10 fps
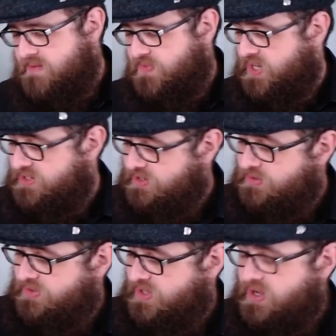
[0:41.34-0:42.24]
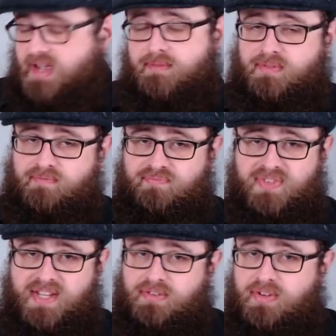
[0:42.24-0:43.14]
I have
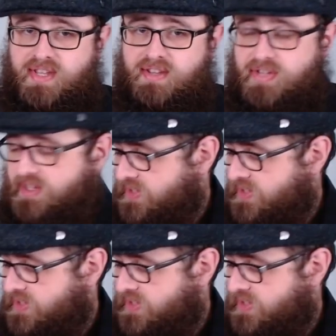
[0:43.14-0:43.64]
tasted these head